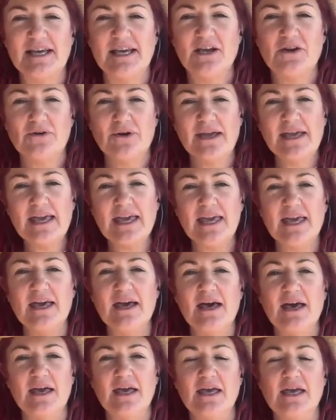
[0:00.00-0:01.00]
Creek
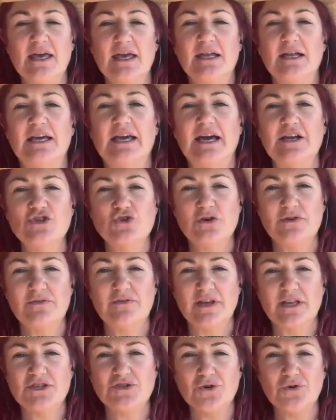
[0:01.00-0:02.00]
here in country
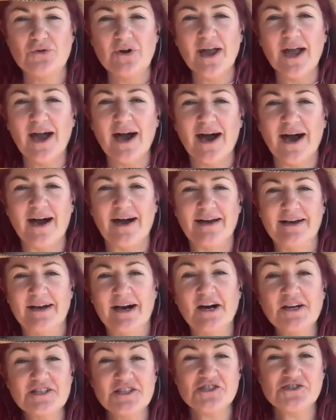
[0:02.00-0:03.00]
Victoria,
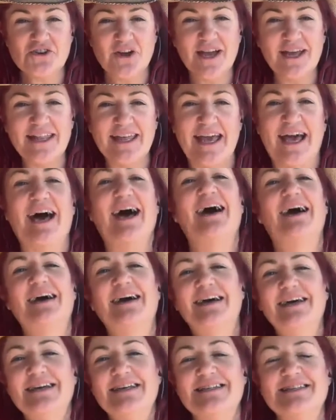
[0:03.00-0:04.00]
Australia.
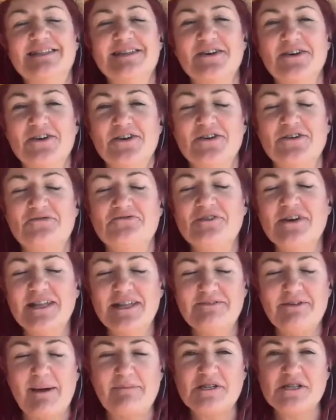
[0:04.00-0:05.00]
So, really
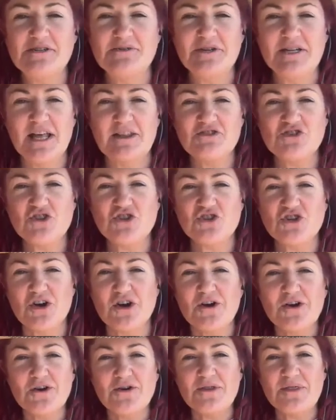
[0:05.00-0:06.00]
rapt to do another
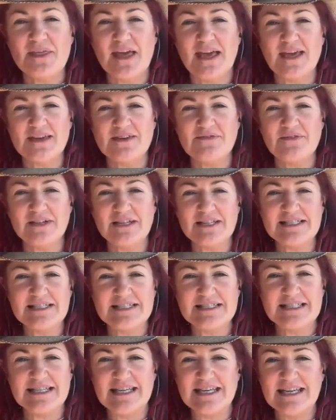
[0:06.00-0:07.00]
show. Thank you for
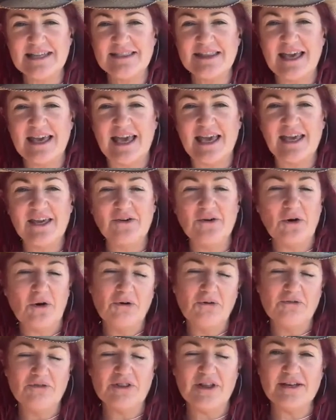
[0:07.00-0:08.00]
listening. Thank you
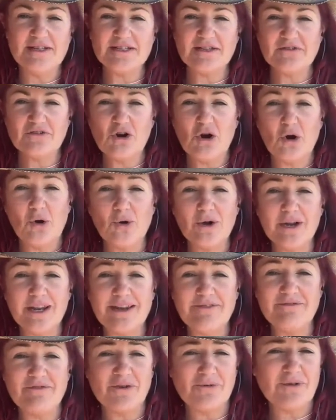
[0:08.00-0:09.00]
all for those that have called
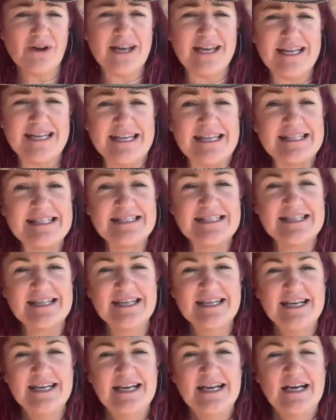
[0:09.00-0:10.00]
in for readings.
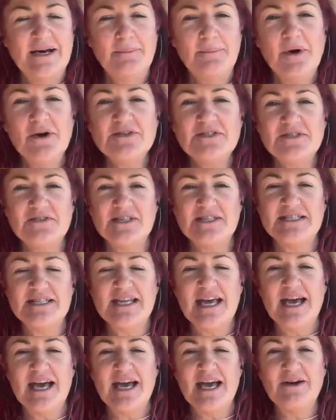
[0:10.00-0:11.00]
Most of us
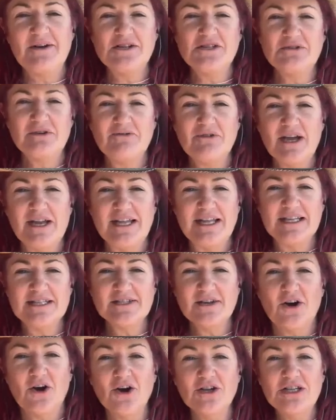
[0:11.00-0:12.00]
now are doing readings
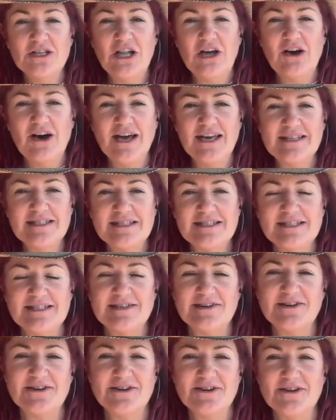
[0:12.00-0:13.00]
online.
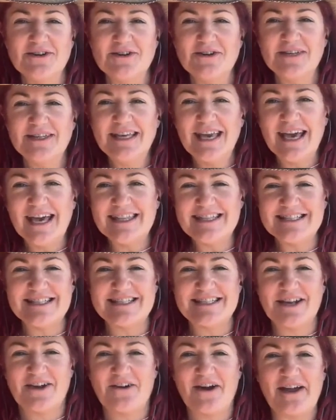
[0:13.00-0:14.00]
So, yeah, this is
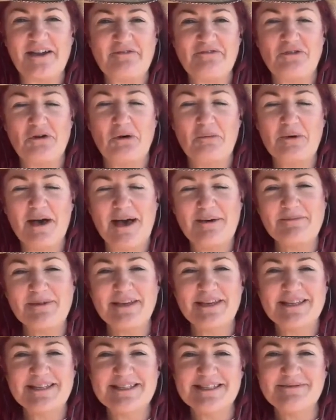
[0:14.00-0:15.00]
a great format
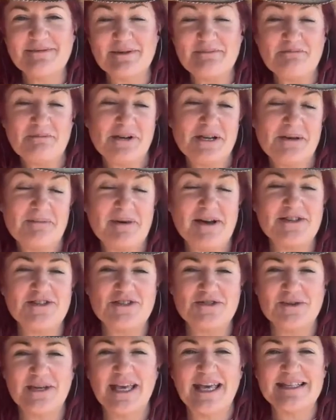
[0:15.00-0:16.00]
because we're pretty much
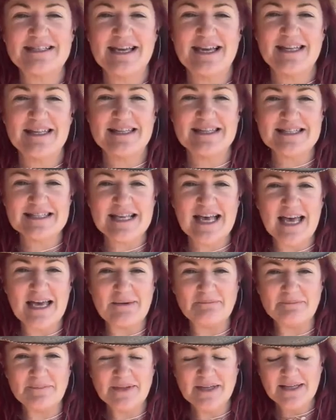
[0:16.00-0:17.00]
doing exactly the same.